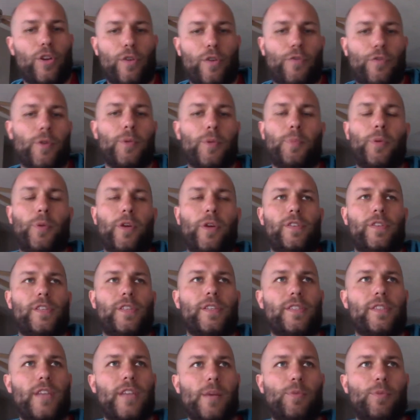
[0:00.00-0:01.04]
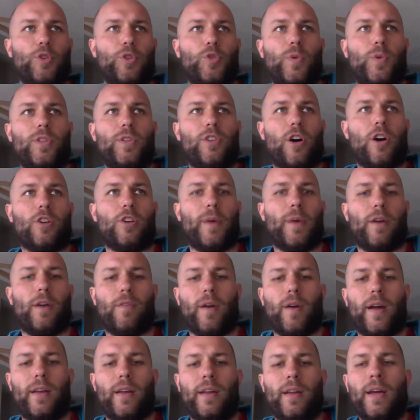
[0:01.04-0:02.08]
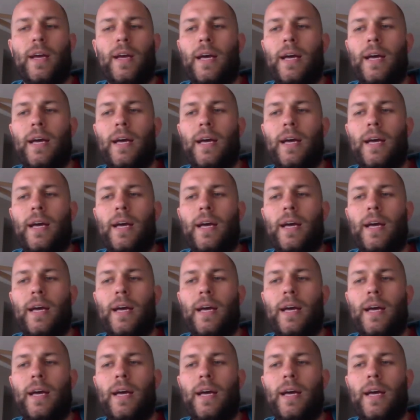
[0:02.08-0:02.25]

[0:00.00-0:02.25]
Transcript: from the previous examples we talked about, right?